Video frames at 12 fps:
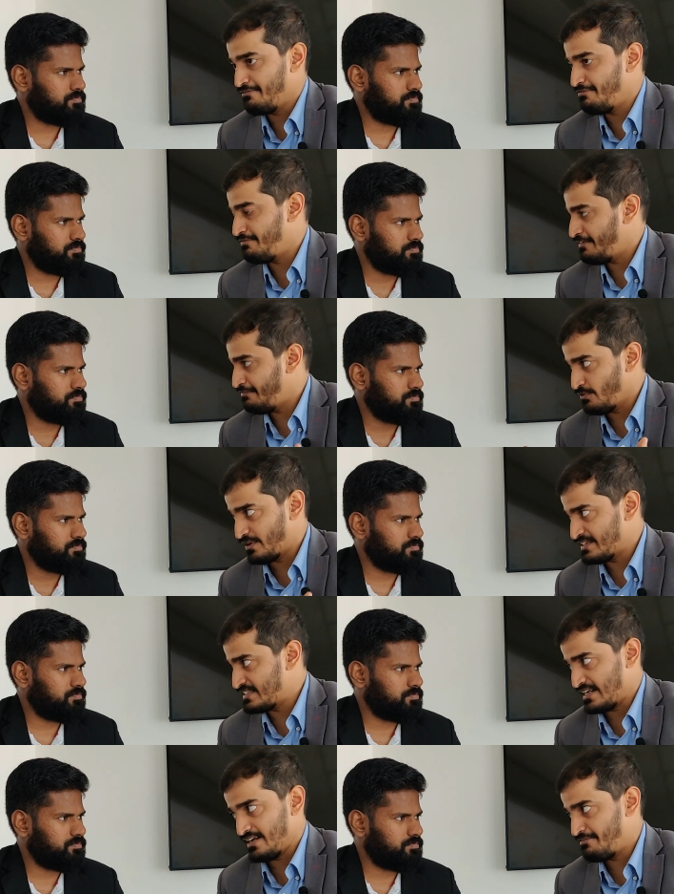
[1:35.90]
Speaker 1: if, if, you
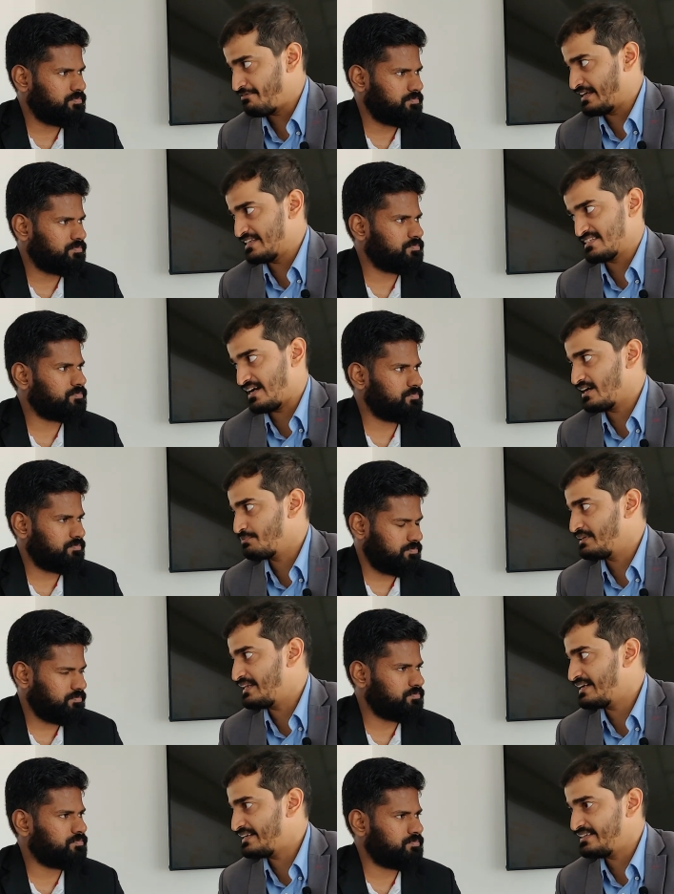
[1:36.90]
can if you can start
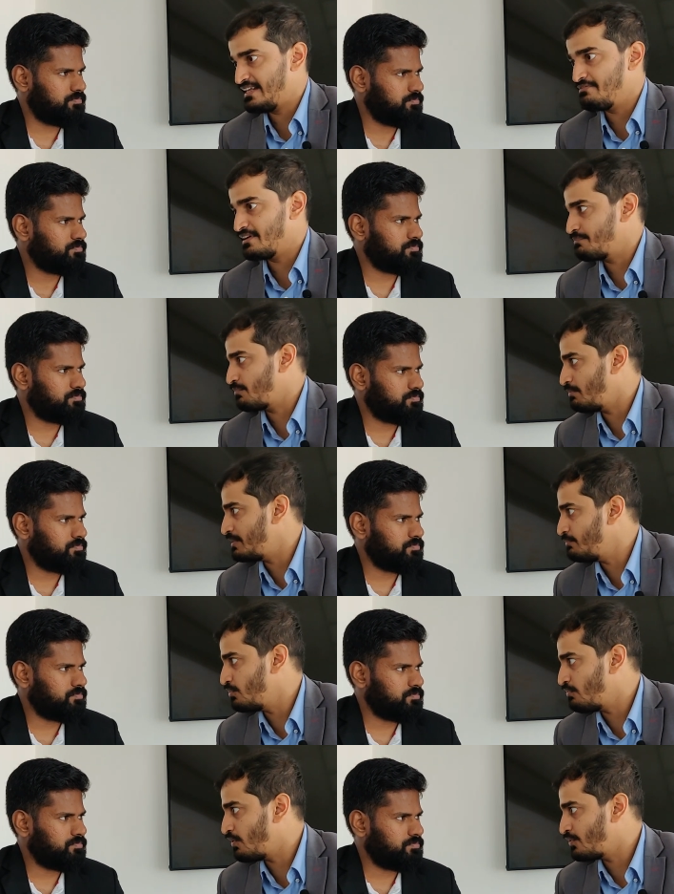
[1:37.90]
with that, and then we can probably
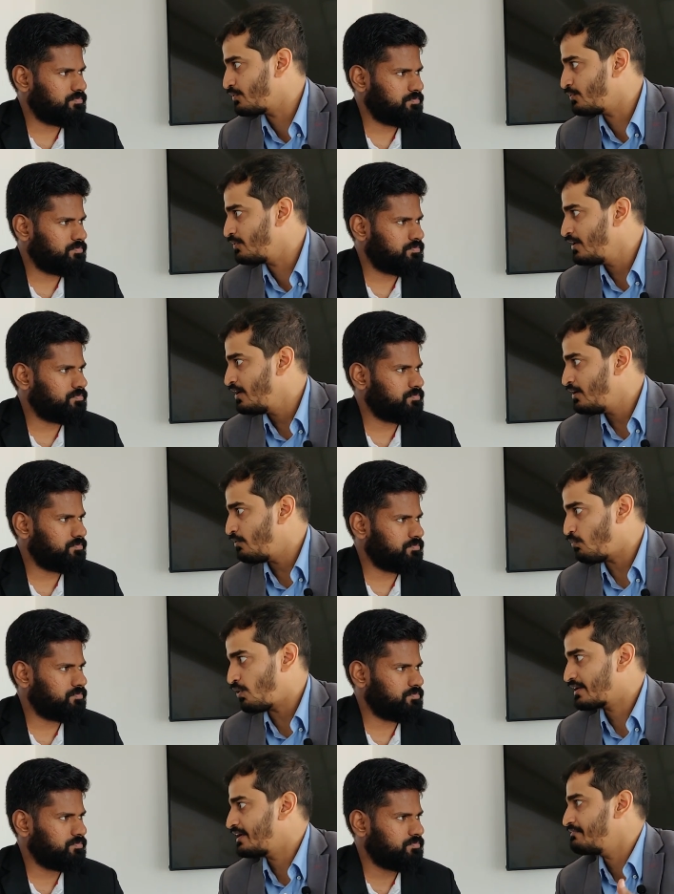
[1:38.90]
move on to
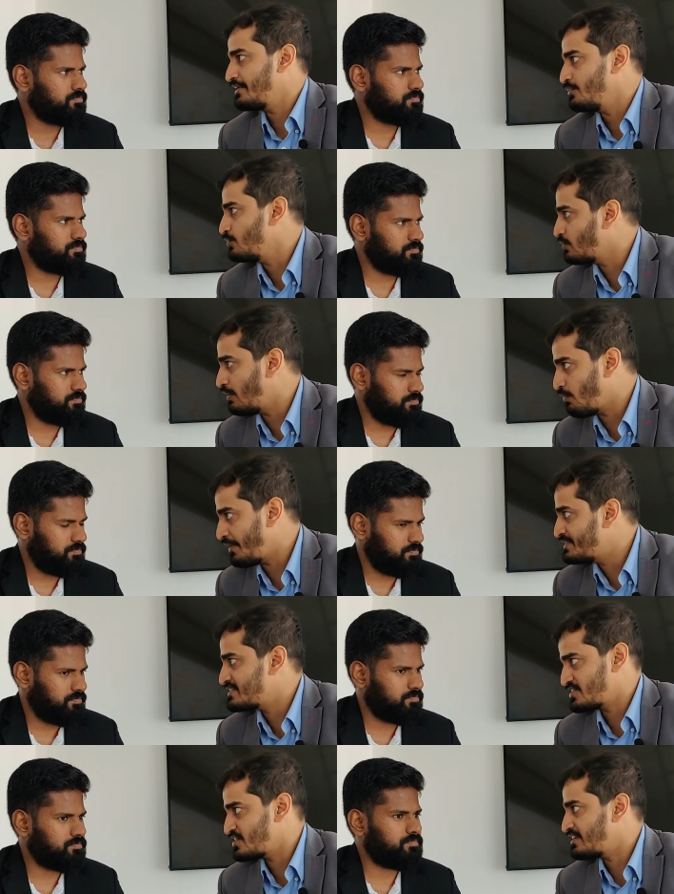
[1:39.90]
what can we do to
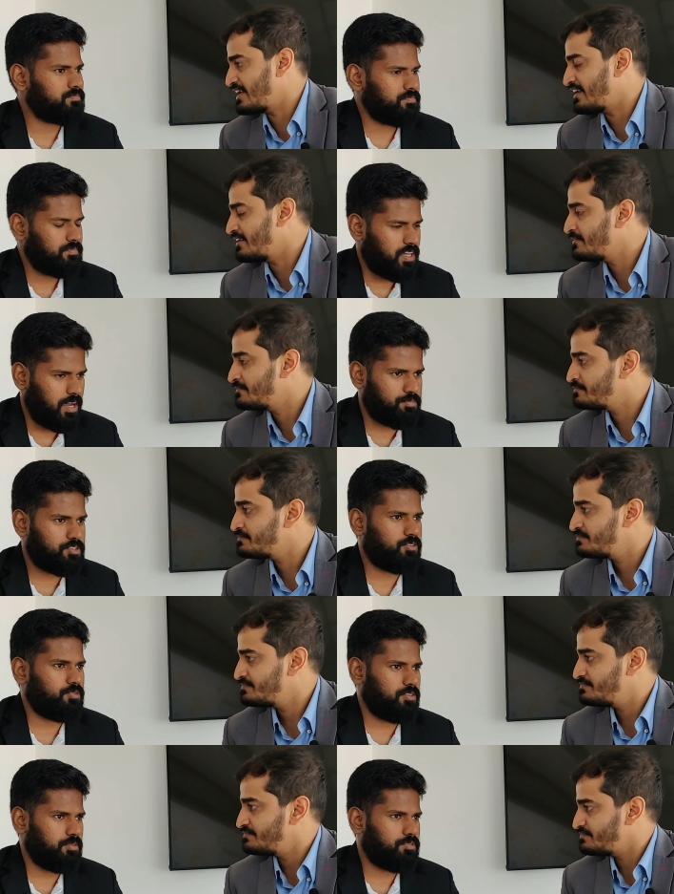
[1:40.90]
avoid such a thing.
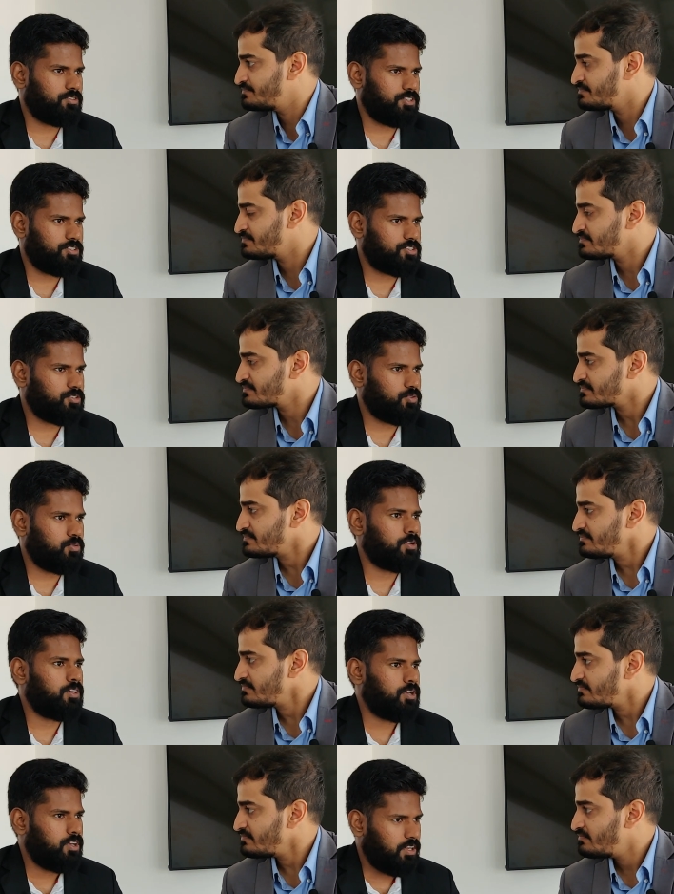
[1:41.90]
Speaker 2: Absolutely, Pritesh. So,
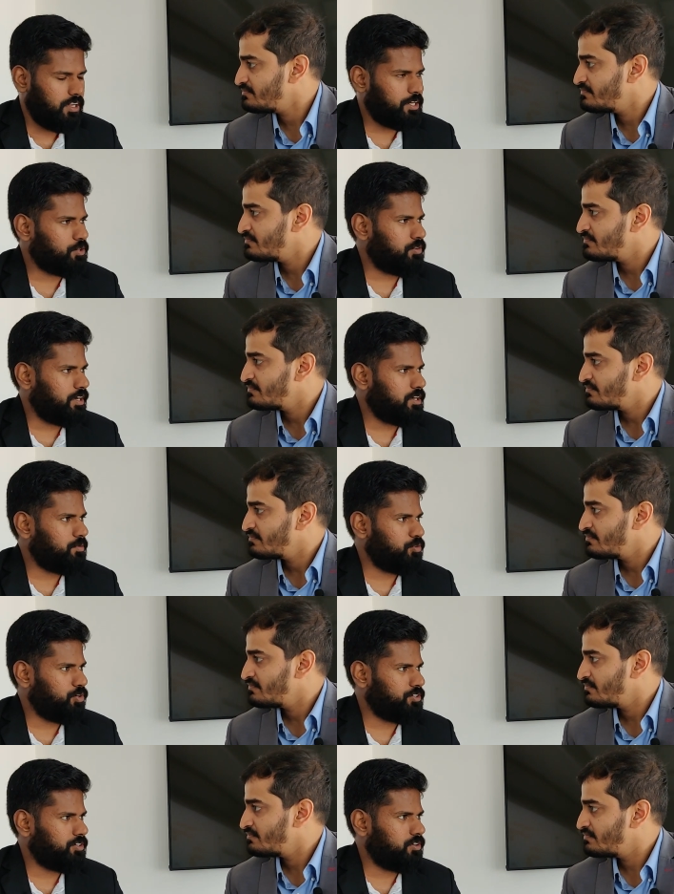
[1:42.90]
like you rightly
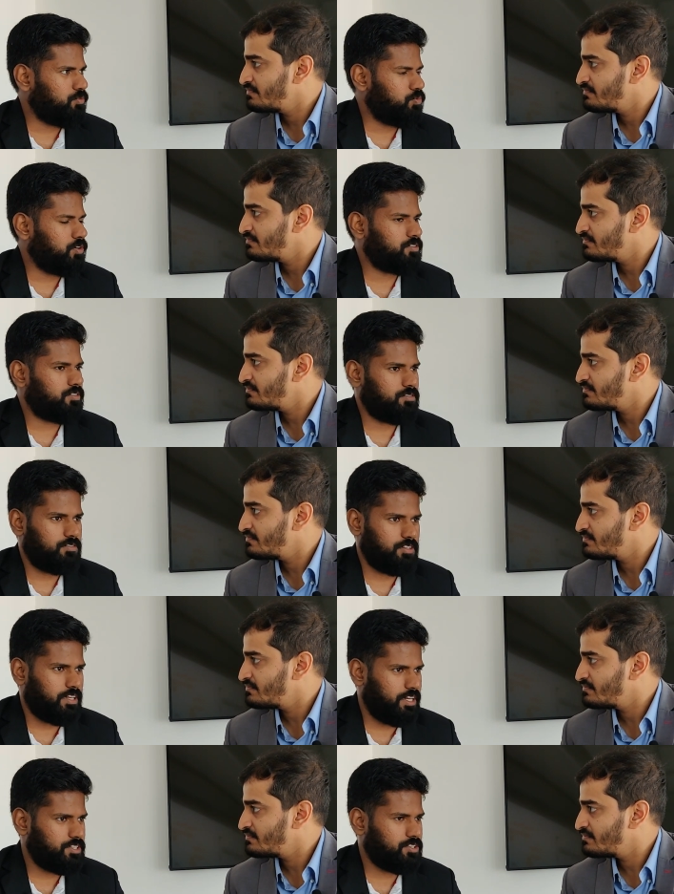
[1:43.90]
pointed out, what the
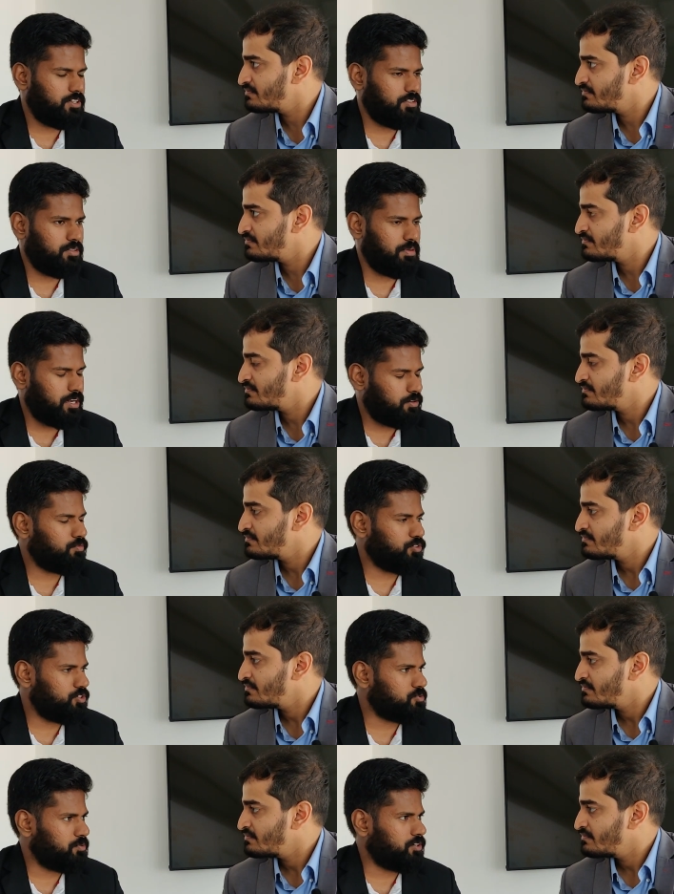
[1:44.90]
case here, the background
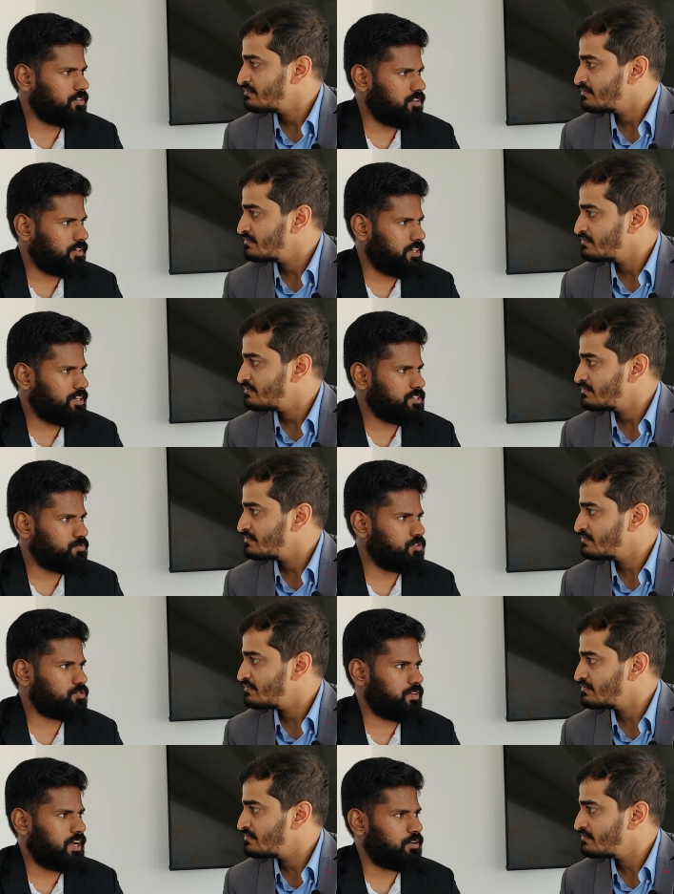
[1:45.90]
for this particular case
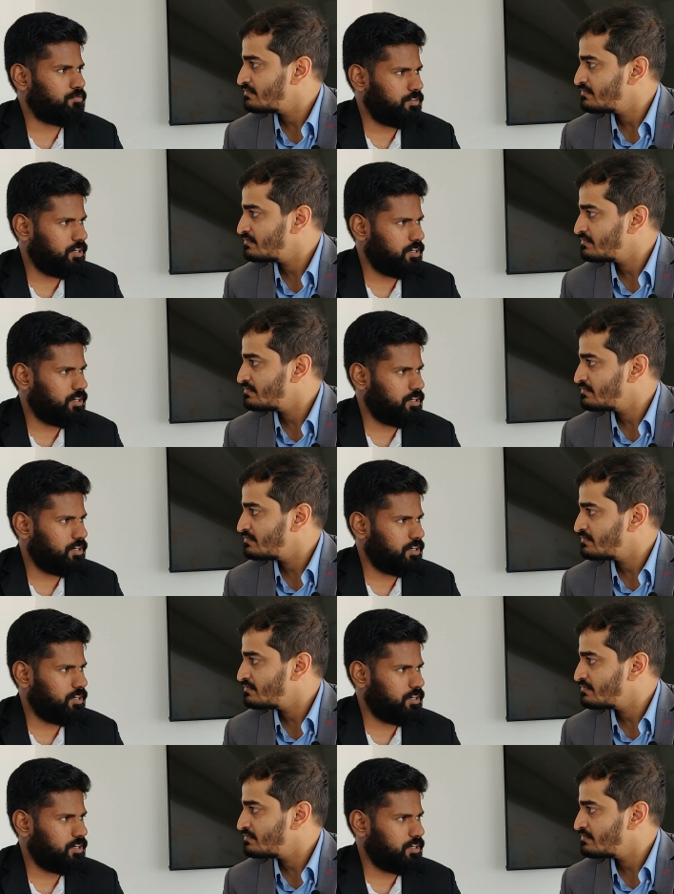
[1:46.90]
was we had a